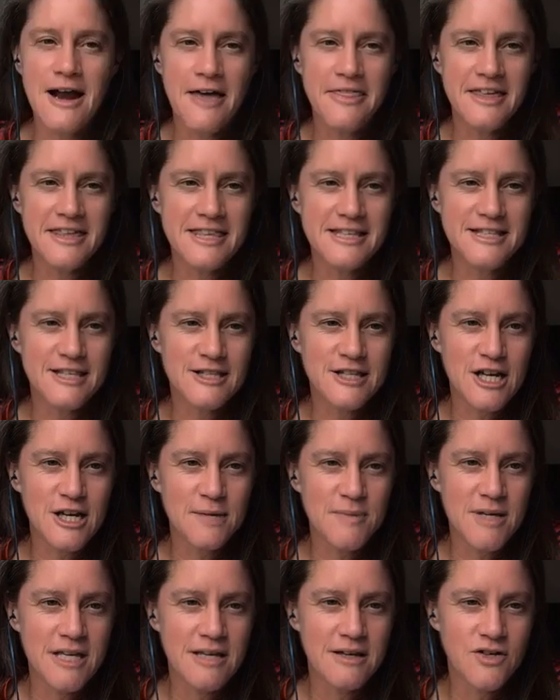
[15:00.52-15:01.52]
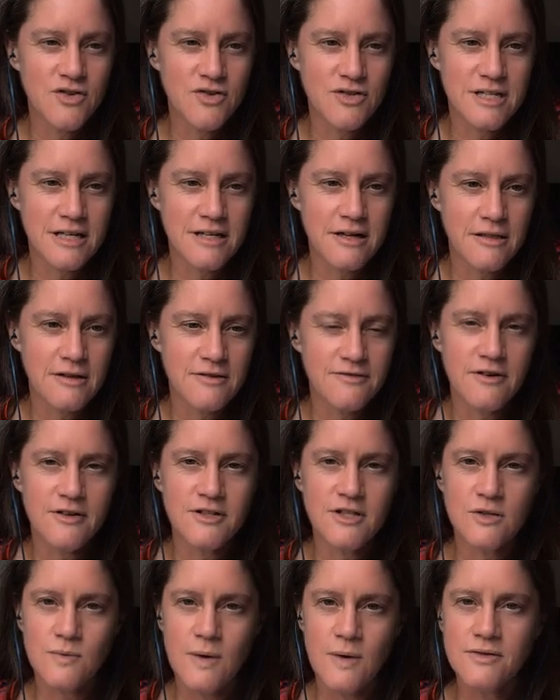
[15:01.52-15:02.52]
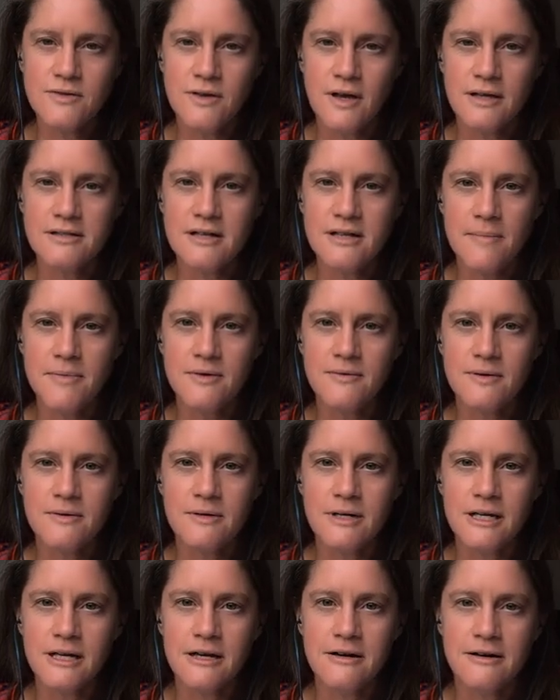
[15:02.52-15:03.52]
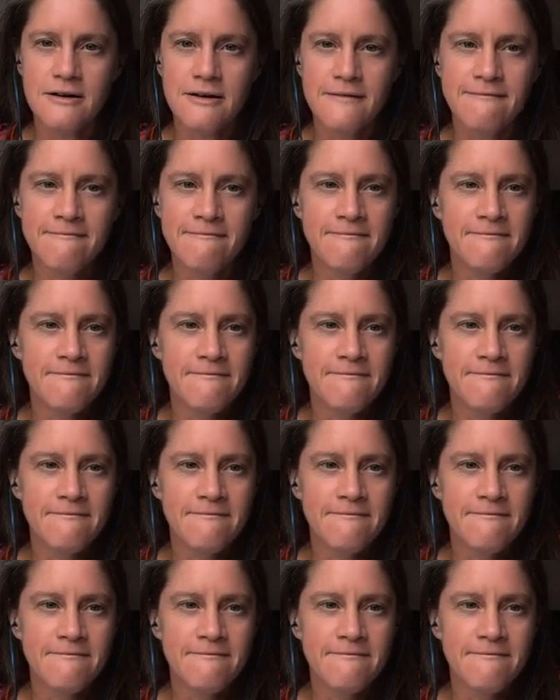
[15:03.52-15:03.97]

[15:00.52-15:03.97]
All right. I think this is going to be interesting to other folks as well. So I'll stop the recording here.